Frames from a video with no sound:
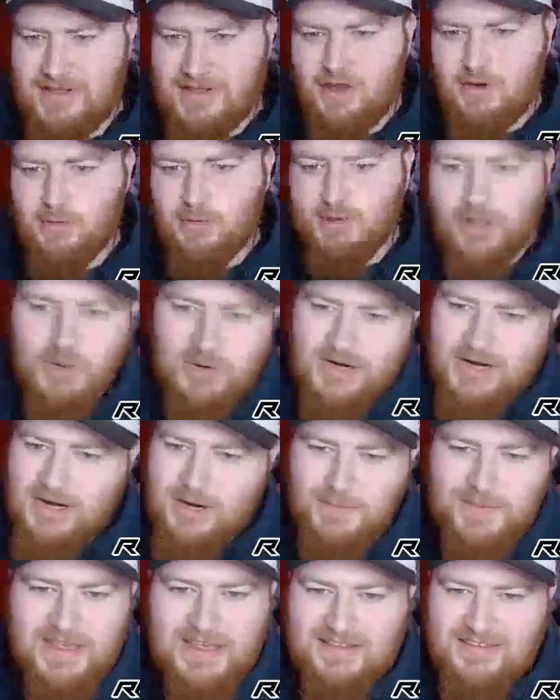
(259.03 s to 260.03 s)
We're loading into
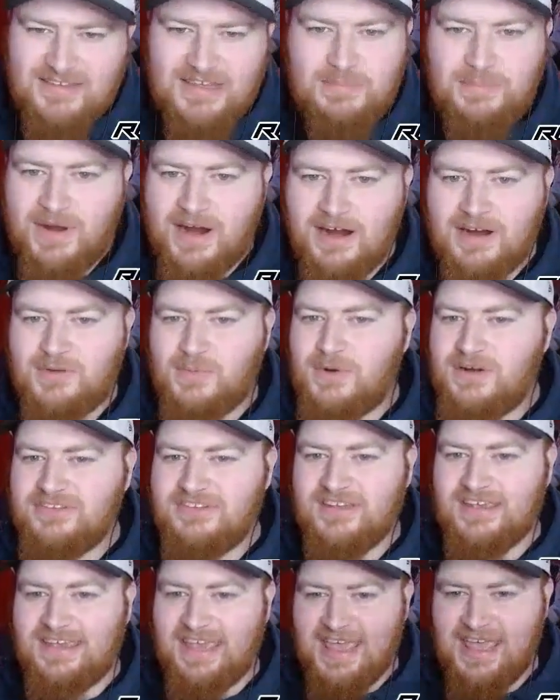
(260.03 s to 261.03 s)
PNC Park once
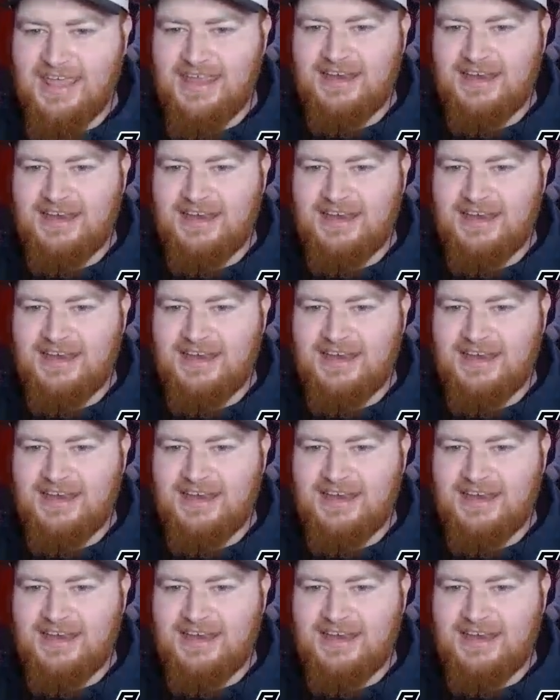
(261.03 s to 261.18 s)
again.